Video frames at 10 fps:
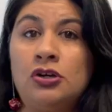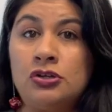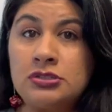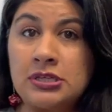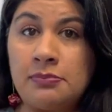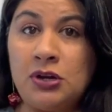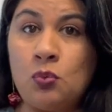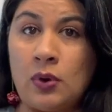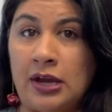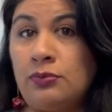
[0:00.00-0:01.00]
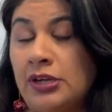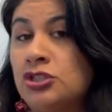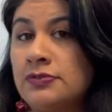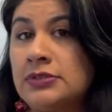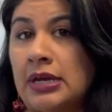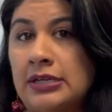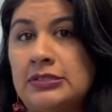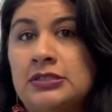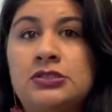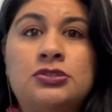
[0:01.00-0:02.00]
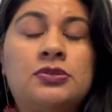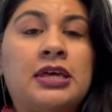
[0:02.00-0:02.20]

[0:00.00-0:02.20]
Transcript: Hooks come in a wide range of sizes so